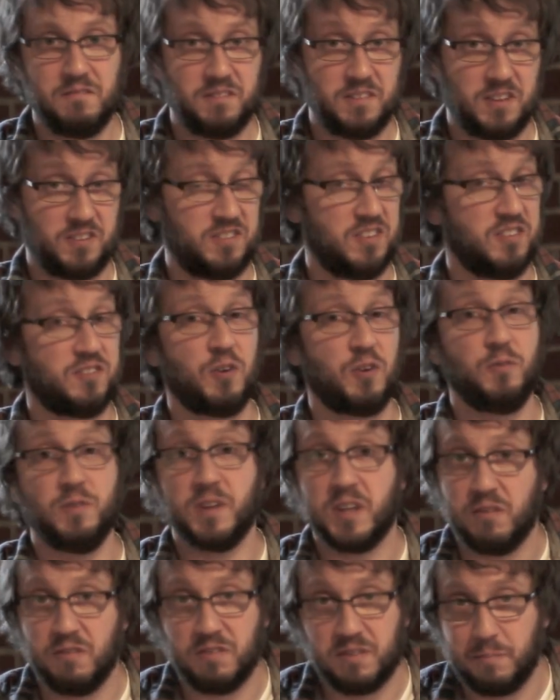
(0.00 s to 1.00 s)
let's just
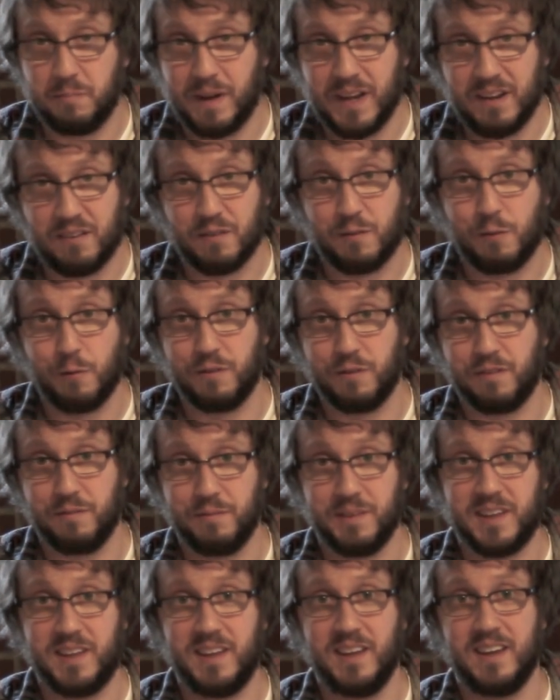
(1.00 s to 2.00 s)
only use the major chords from
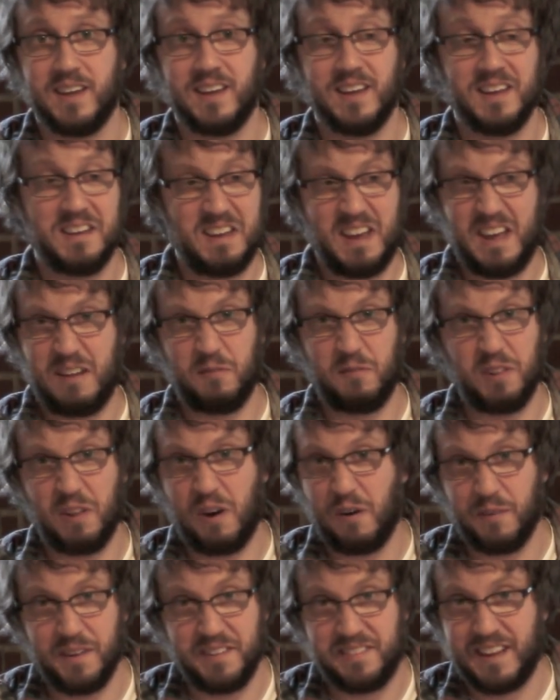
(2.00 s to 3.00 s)
the key and we'll
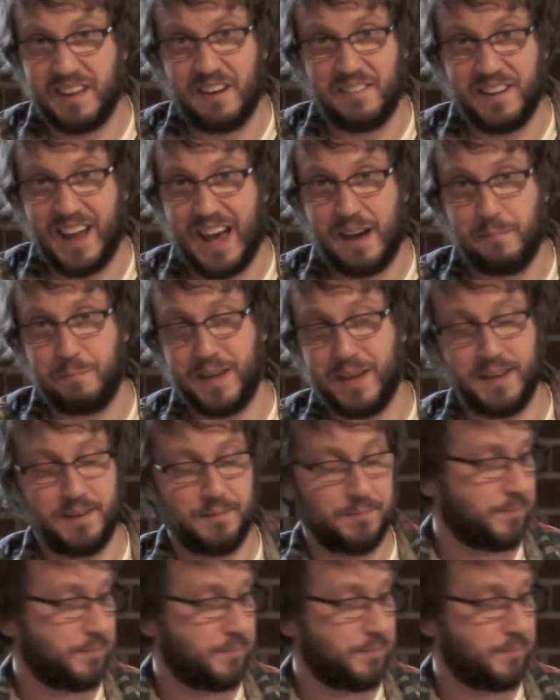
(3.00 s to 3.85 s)
always sound happy.